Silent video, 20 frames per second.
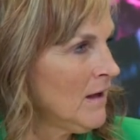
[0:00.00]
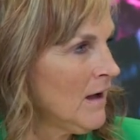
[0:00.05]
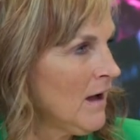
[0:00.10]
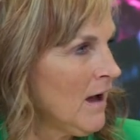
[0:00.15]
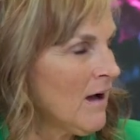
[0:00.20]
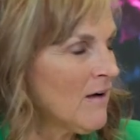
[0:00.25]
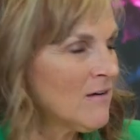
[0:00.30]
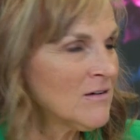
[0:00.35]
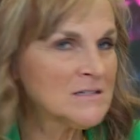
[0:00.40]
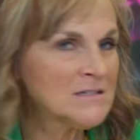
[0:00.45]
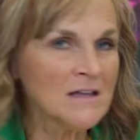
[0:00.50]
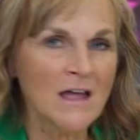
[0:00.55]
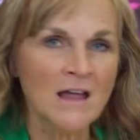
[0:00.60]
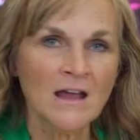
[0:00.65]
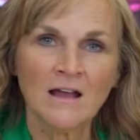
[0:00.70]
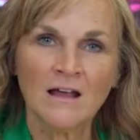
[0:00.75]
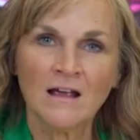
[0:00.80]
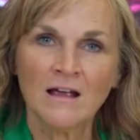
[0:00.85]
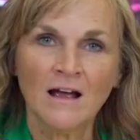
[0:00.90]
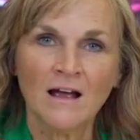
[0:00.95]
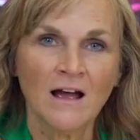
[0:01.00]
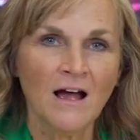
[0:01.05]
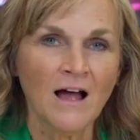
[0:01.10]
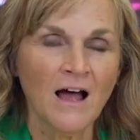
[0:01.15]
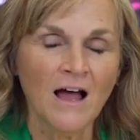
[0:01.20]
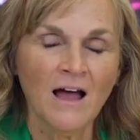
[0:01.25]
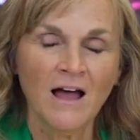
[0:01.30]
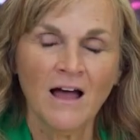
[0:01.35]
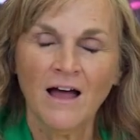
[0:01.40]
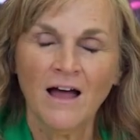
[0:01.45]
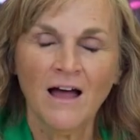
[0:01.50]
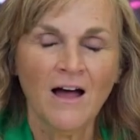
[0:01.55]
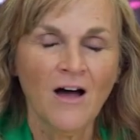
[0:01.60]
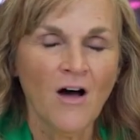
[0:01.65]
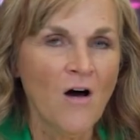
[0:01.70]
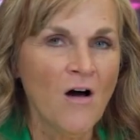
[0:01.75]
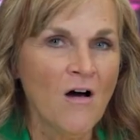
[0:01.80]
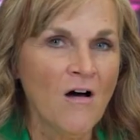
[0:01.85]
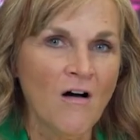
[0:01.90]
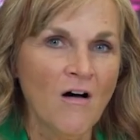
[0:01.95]
I was like,
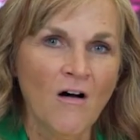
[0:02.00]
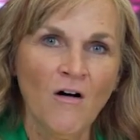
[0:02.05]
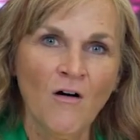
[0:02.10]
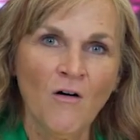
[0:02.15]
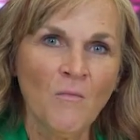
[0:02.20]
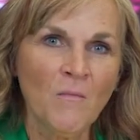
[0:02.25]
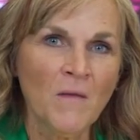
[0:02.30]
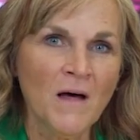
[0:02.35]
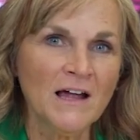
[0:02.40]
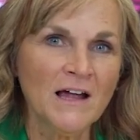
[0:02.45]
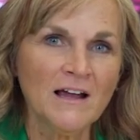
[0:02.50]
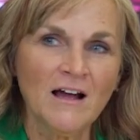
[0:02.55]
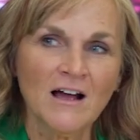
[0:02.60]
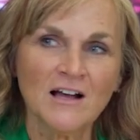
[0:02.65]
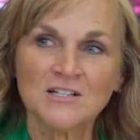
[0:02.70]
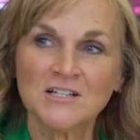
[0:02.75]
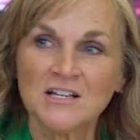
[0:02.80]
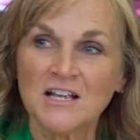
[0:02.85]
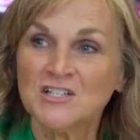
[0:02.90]
oh my gosh.